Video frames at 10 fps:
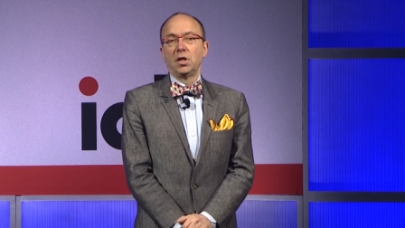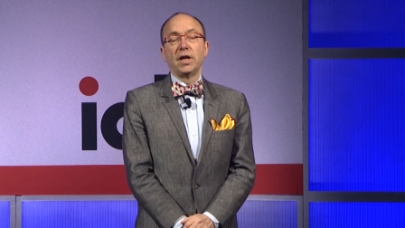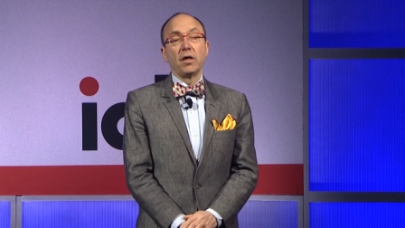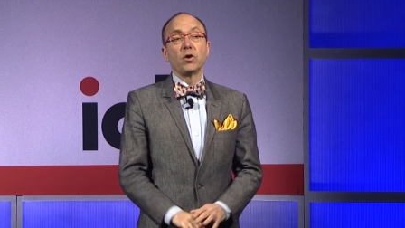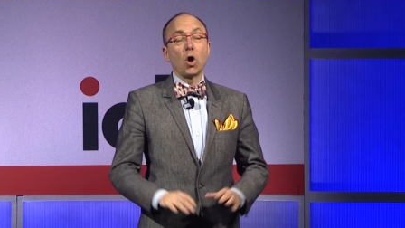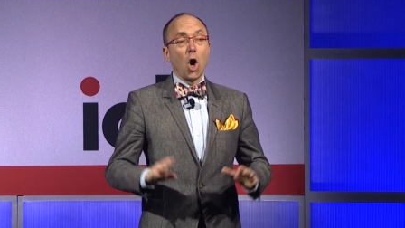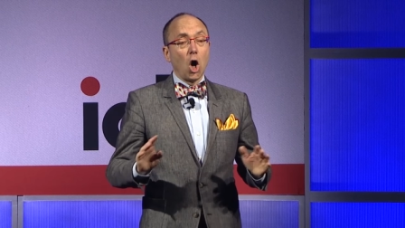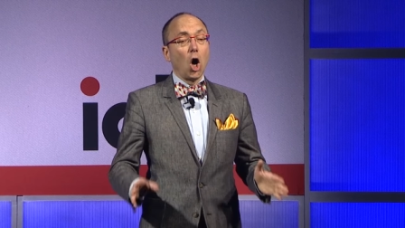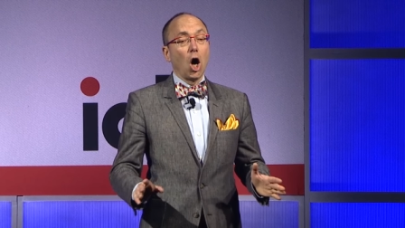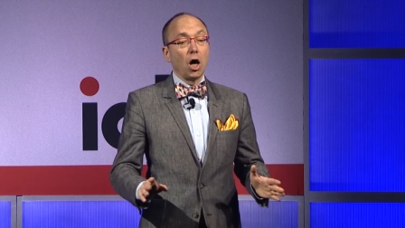Now, there
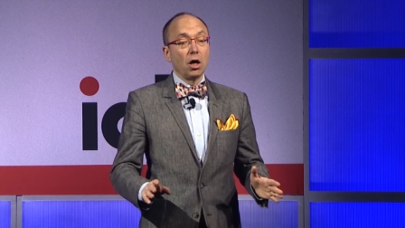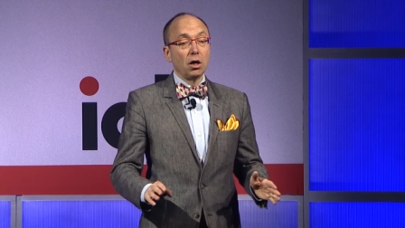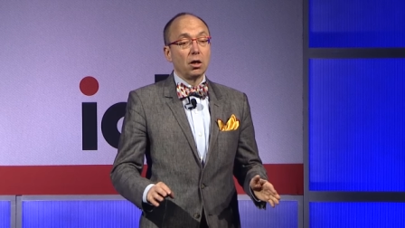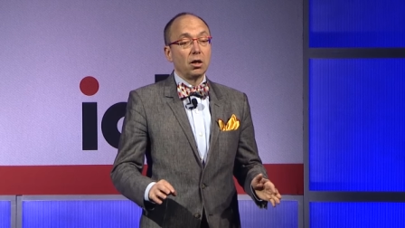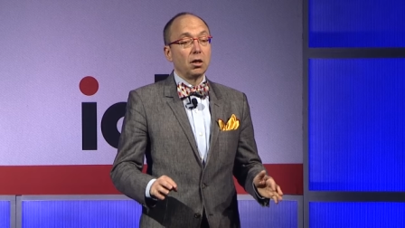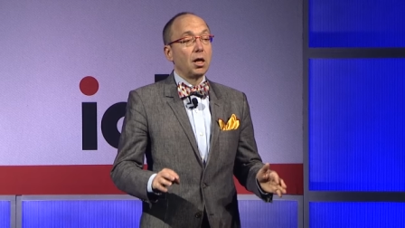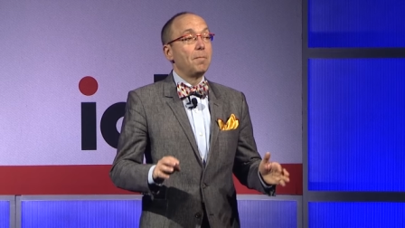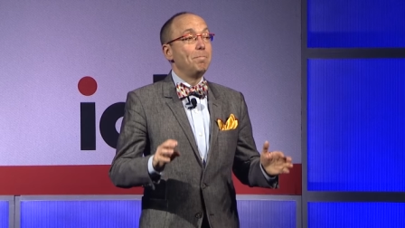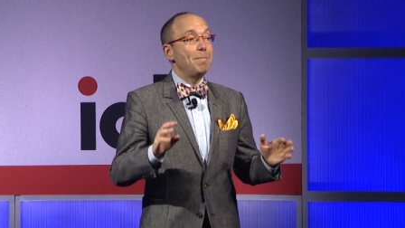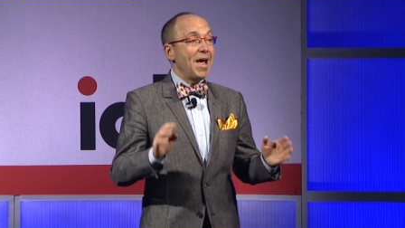are
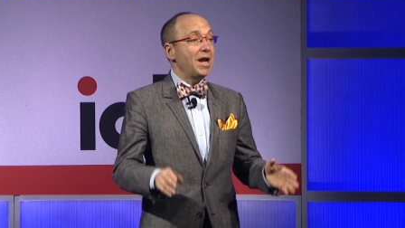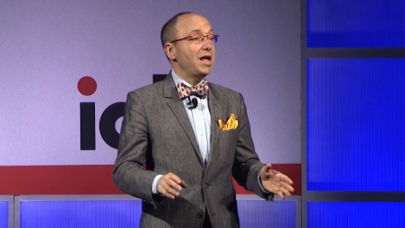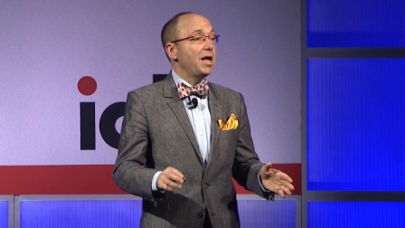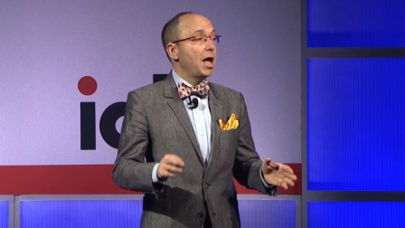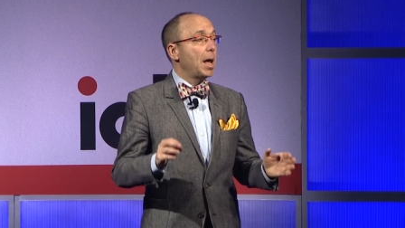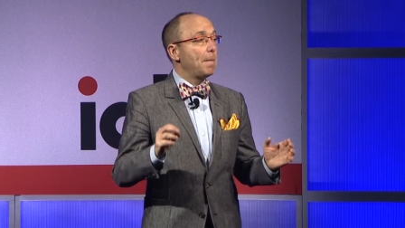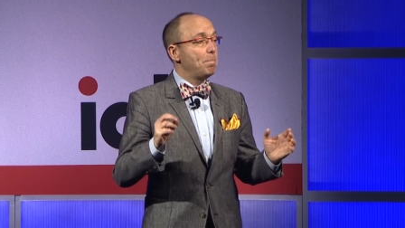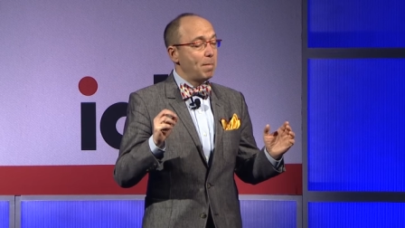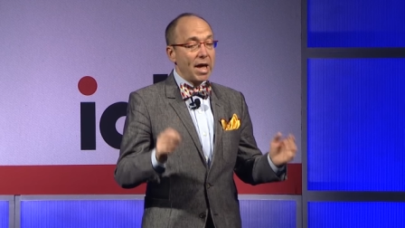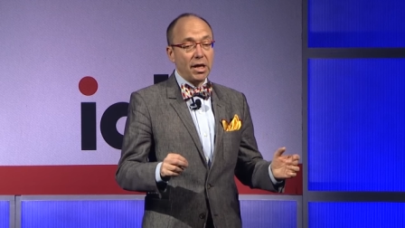many,
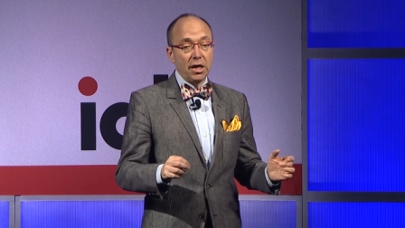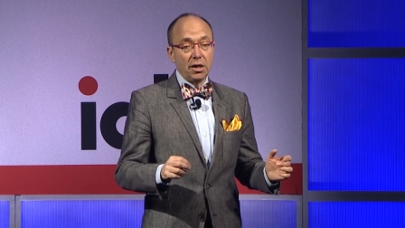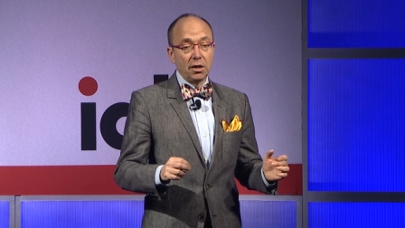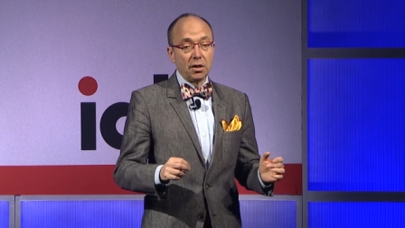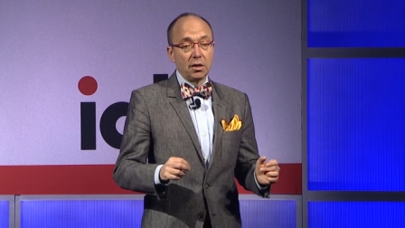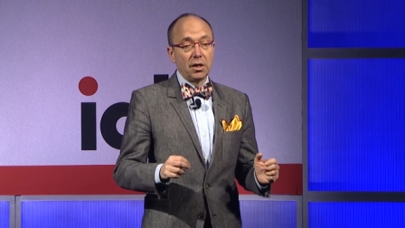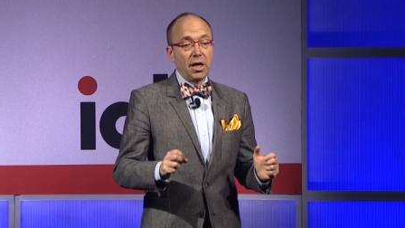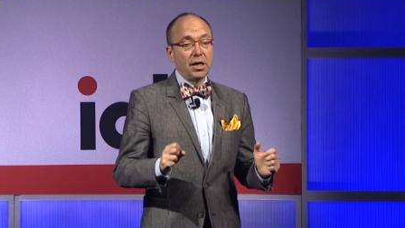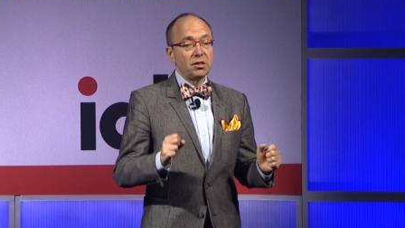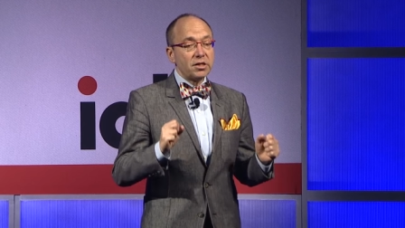many
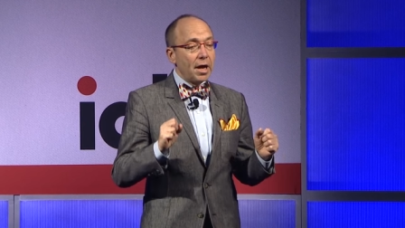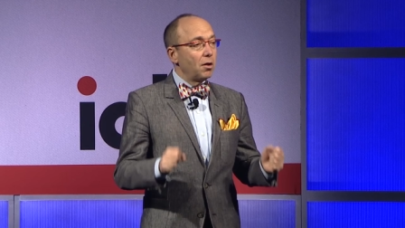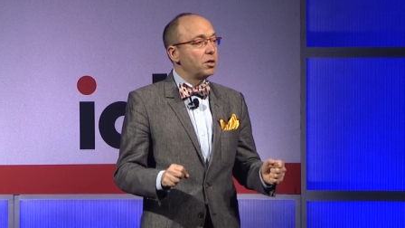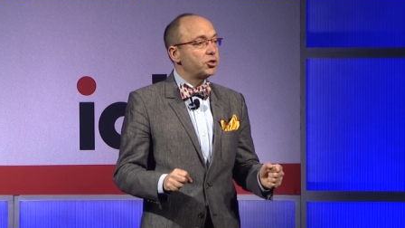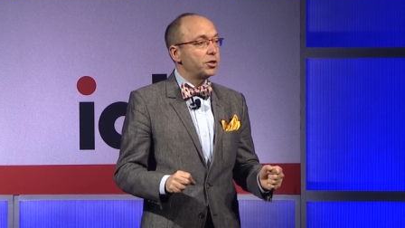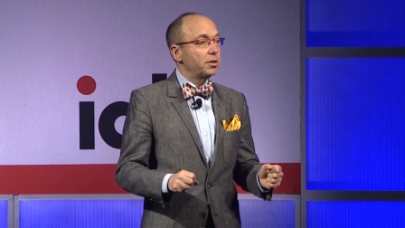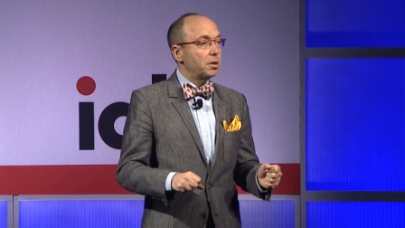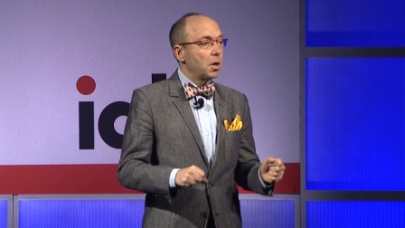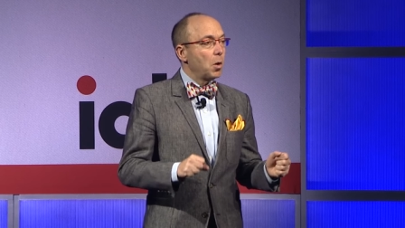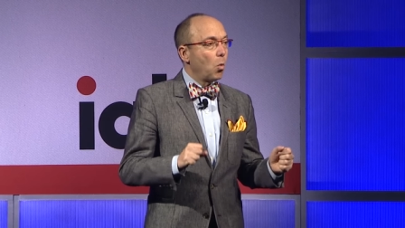intelligent,
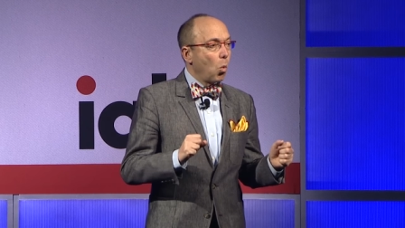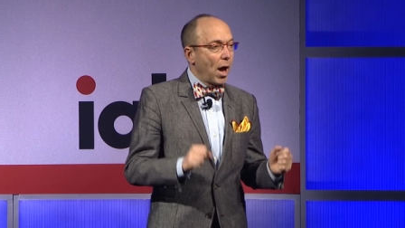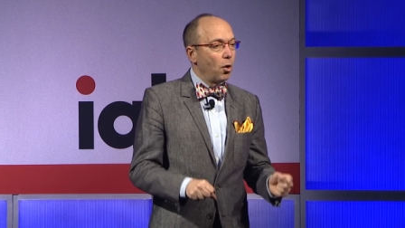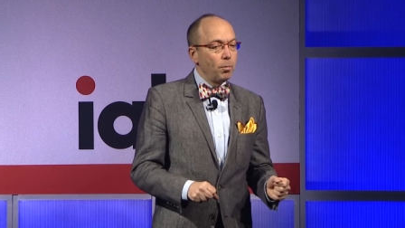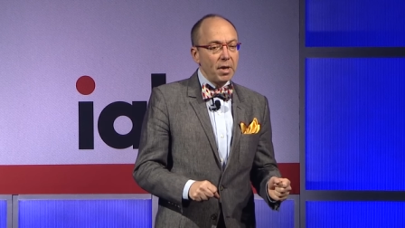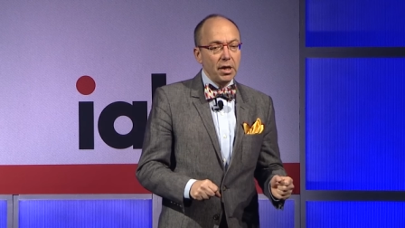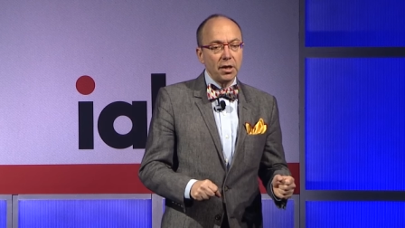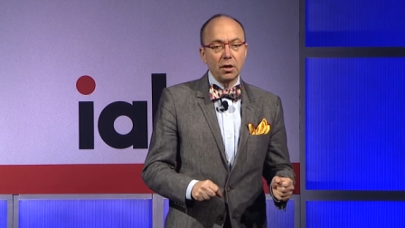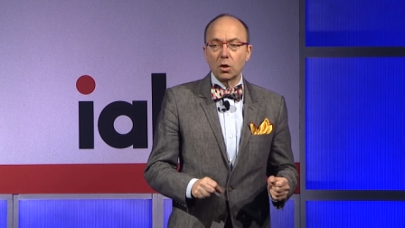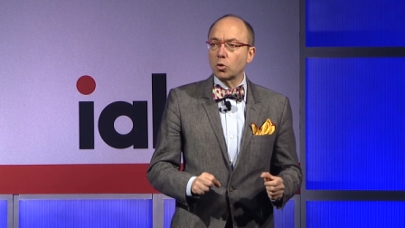well
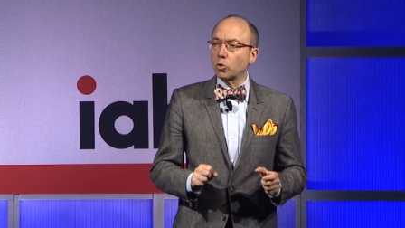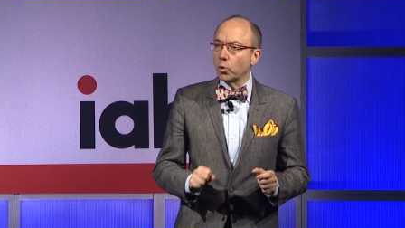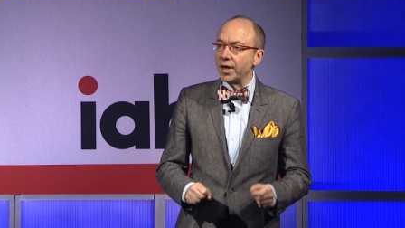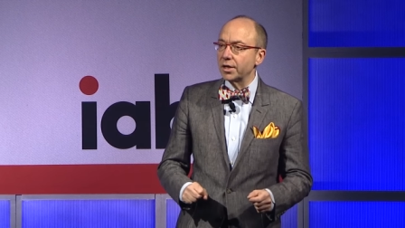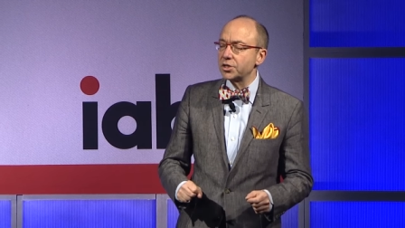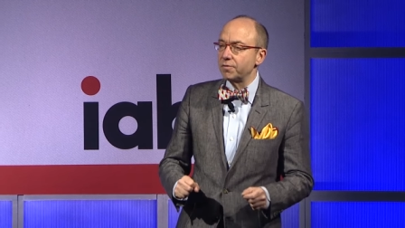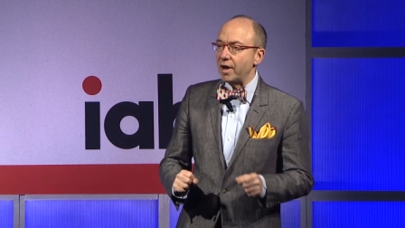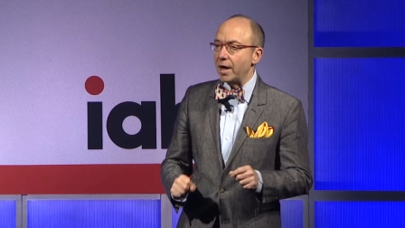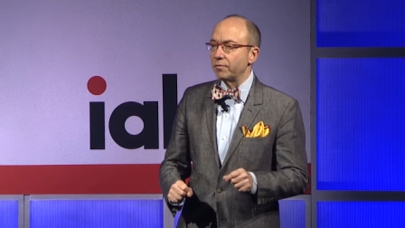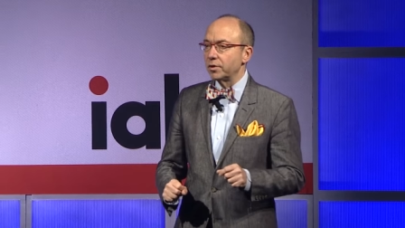meaning critics of
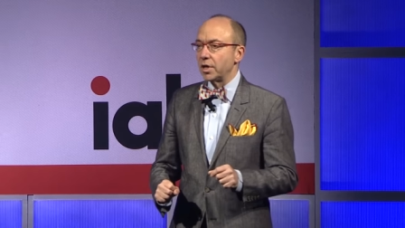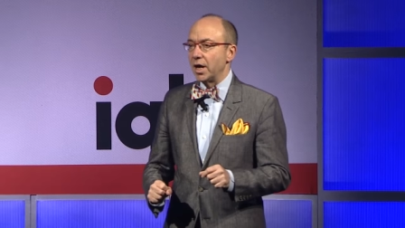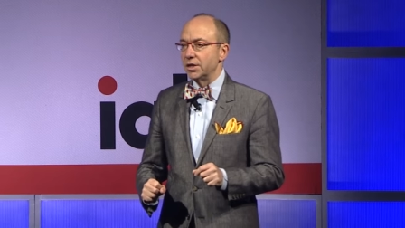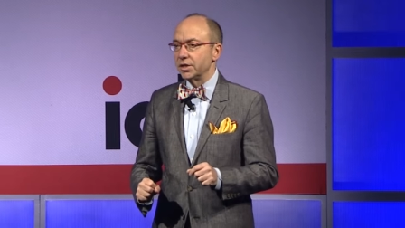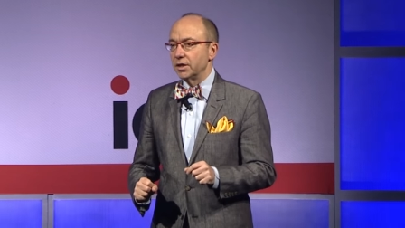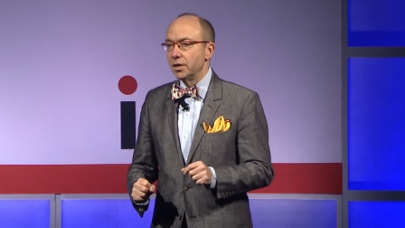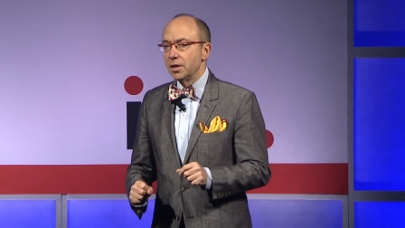advertising,